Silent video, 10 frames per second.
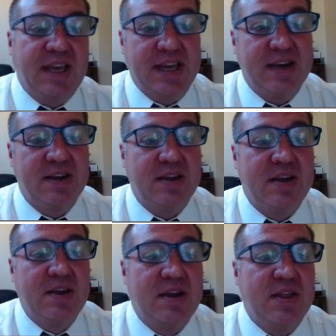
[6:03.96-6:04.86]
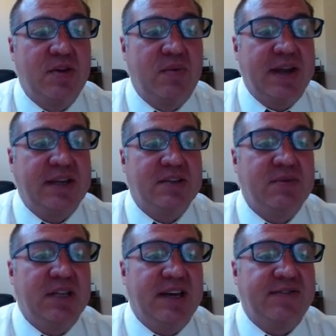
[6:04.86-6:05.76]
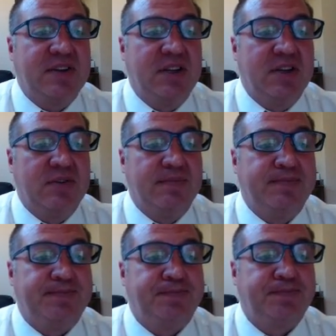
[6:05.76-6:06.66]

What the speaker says: again, the right to be left alone.